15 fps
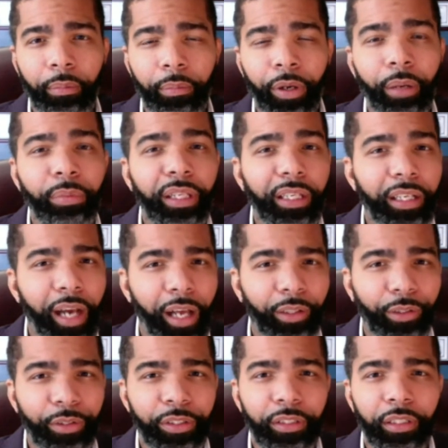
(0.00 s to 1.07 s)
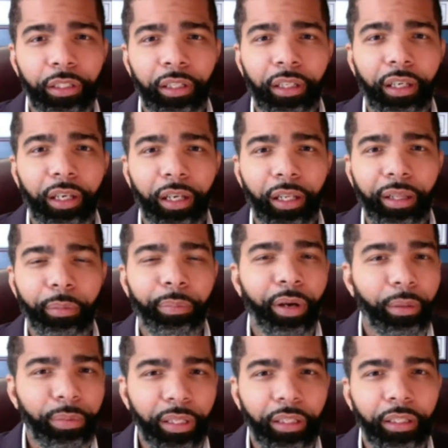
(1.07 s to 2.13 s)
public dollars. The
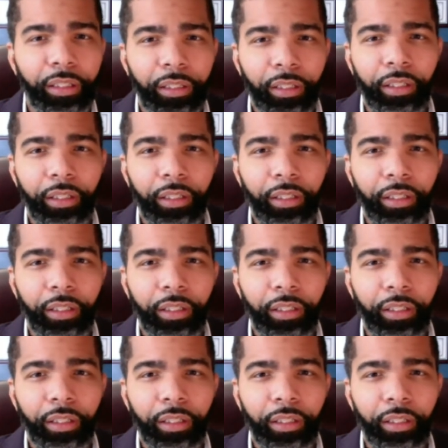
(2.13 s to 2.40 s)
public